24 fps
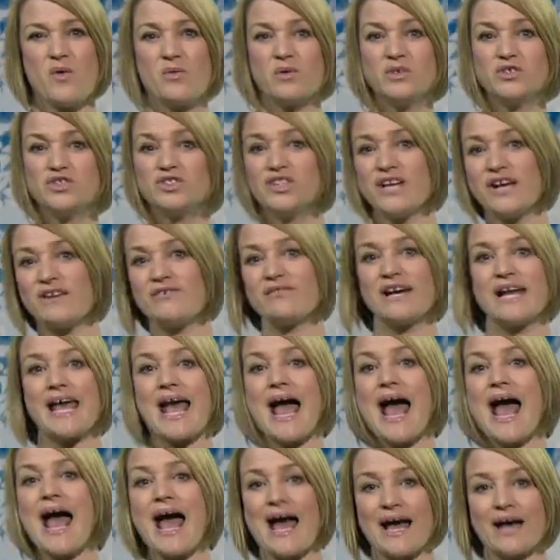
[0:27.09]
will generally
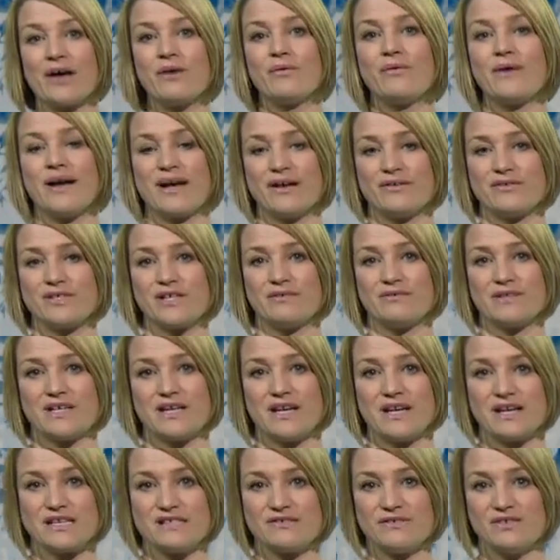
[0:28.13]
hang around over the
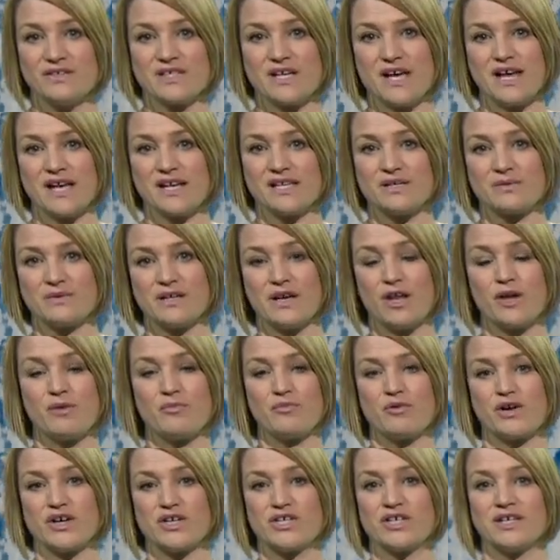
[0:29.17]
next few days with low
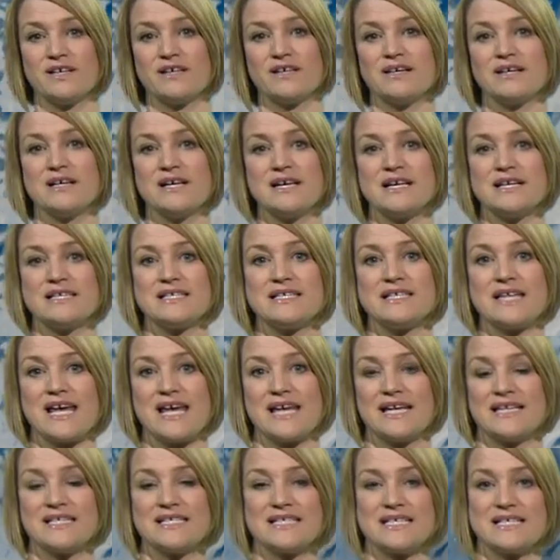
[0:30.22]
pressure
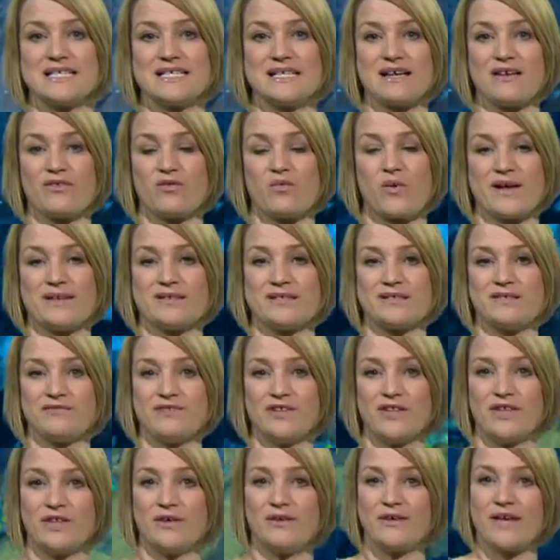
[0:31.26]
staying to the southwest of
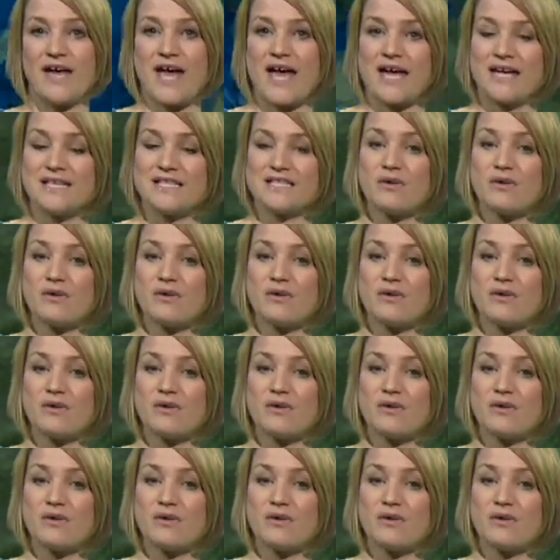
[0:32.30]
the UK.